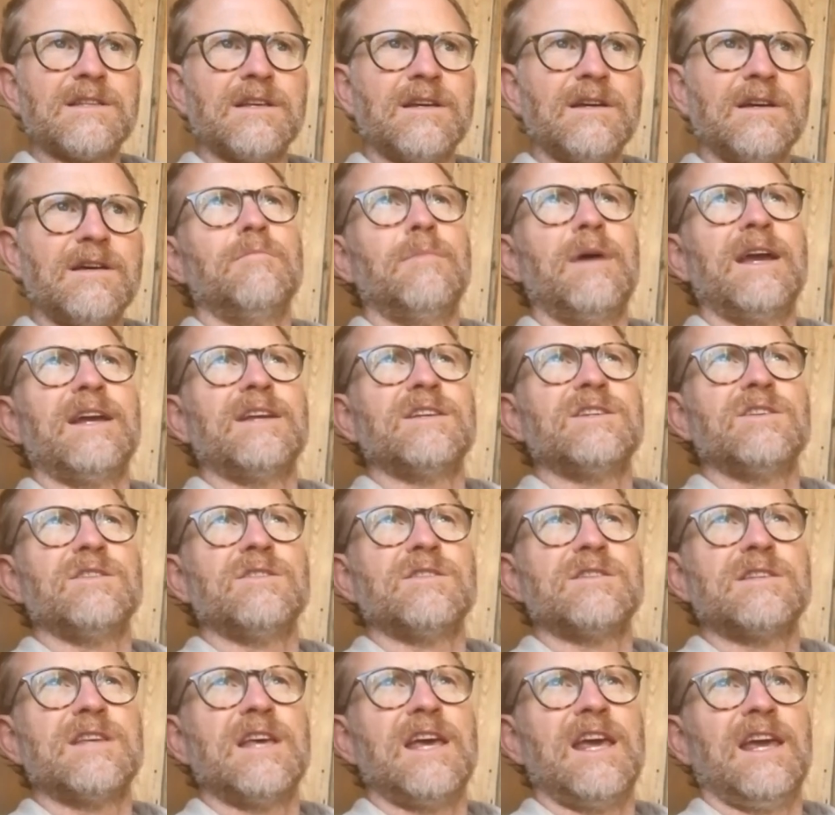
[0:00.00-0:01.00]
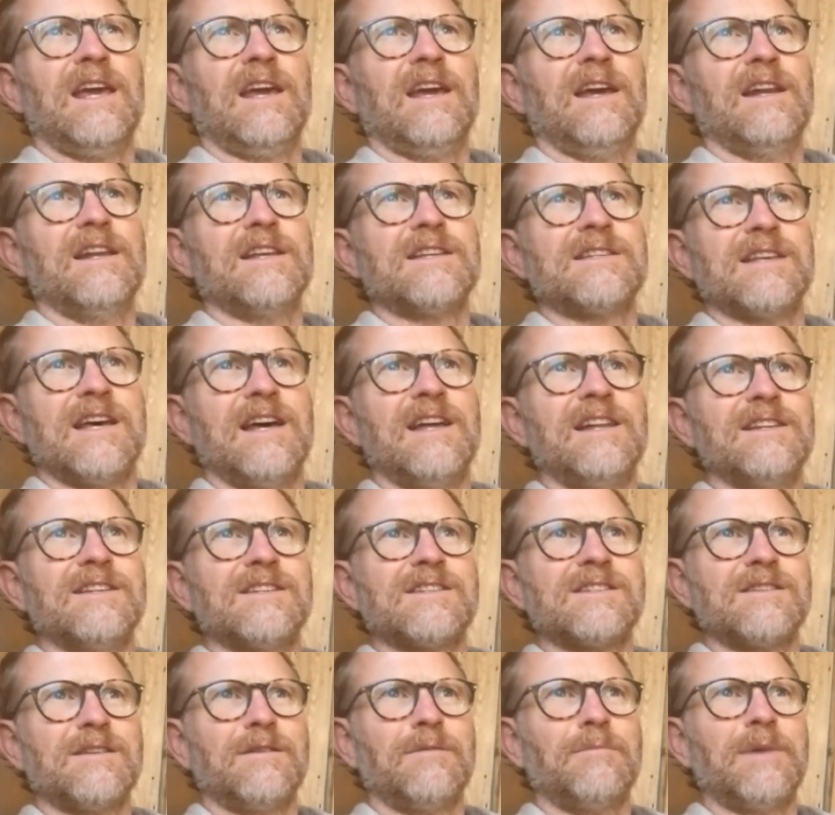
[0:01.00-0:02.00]
that makes you sing in a
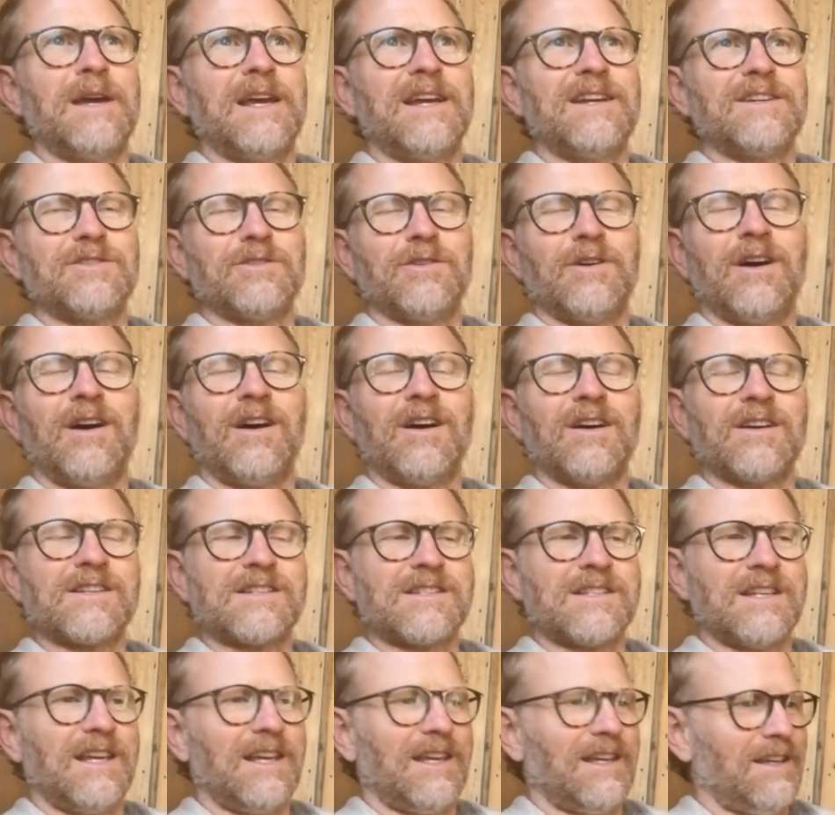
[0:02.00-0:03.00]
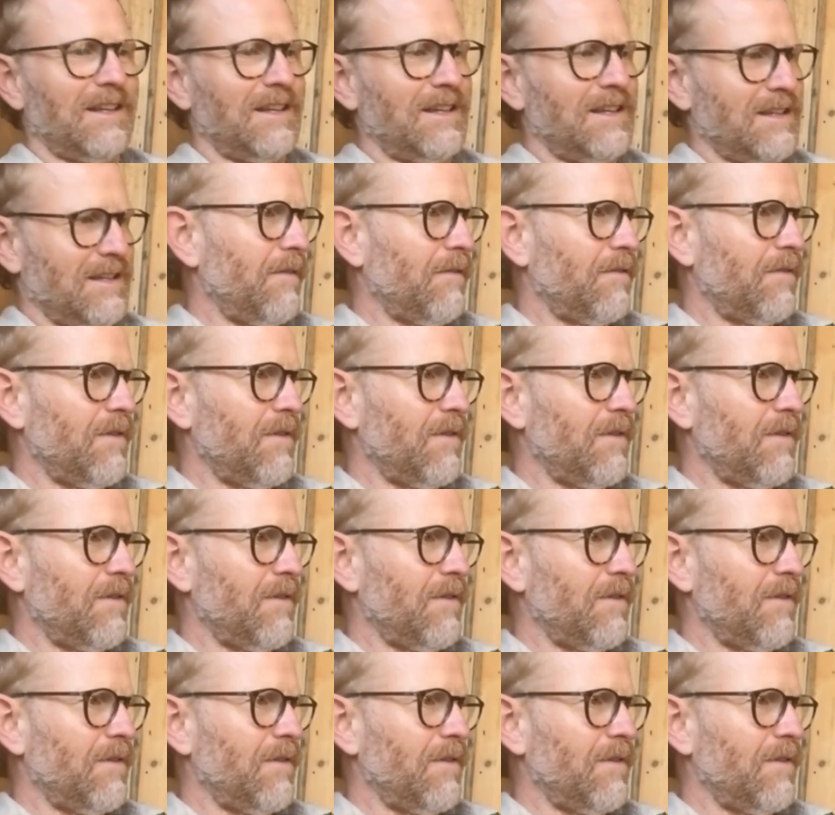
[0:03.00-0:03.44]
sense it makes your heart sing and